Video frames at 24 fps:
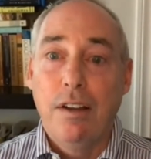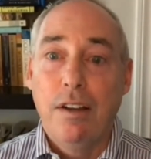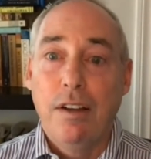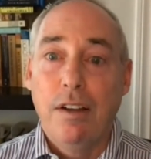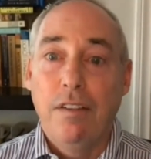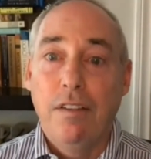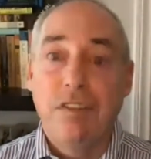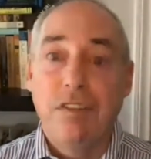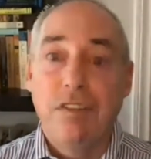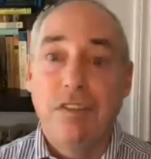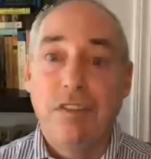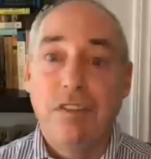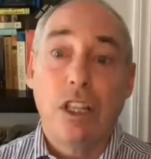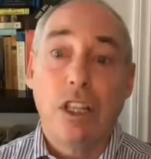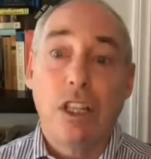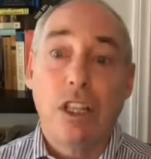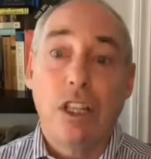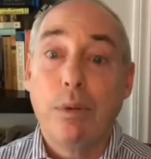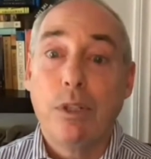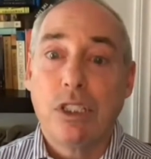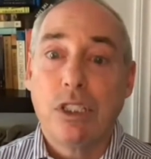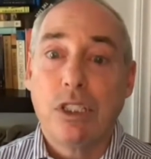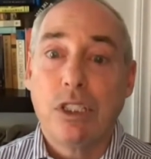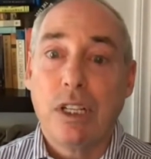
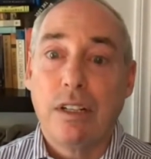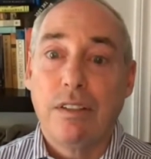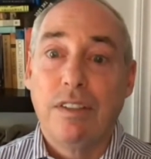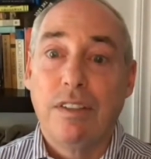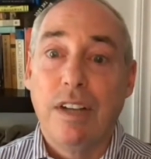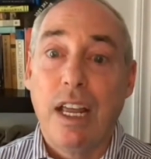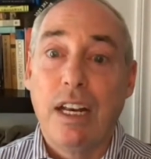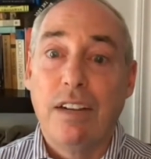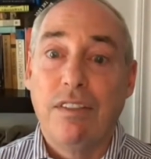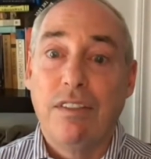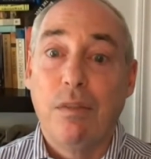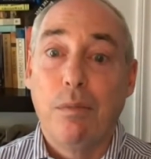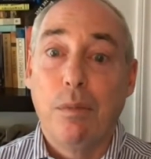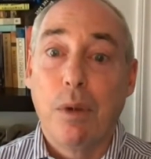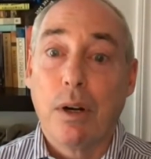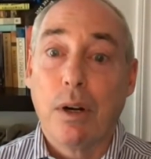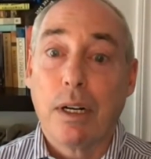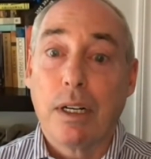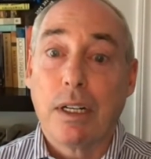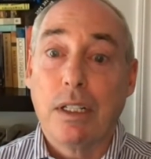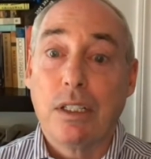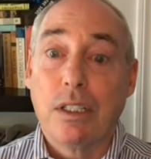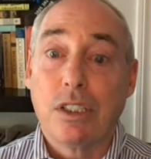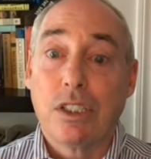53% of Native
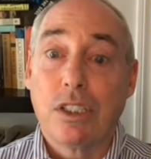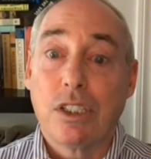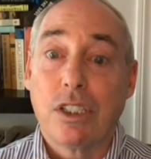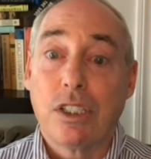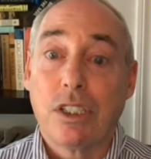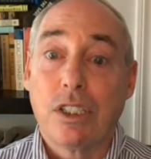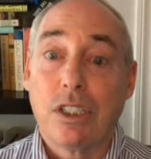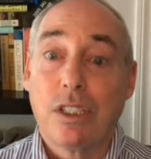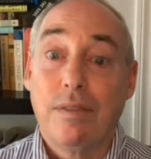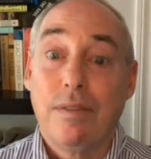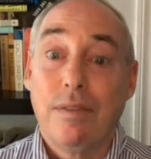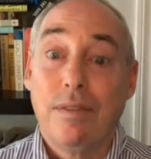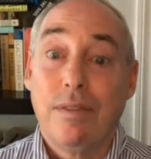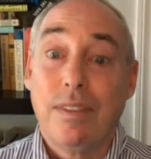Americans,